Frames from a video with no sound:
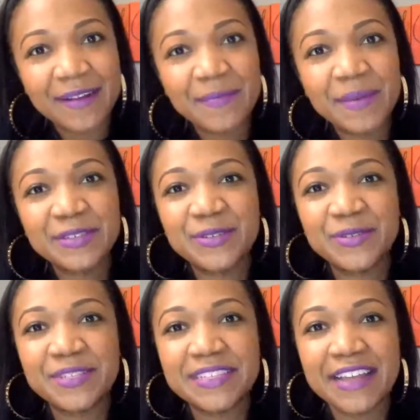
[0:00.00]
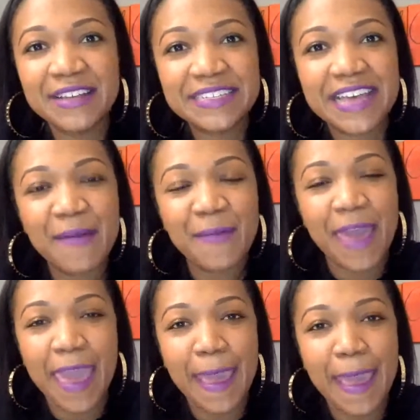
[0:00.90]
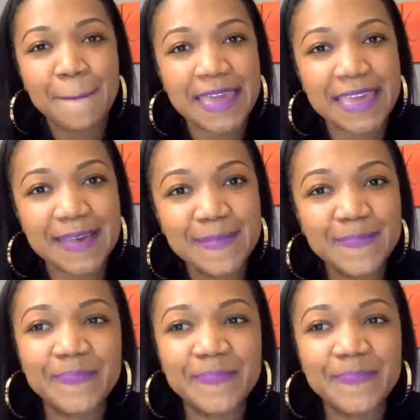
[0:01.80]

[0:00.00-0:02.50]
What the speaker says: Eastern Standard Time at 8 p.m.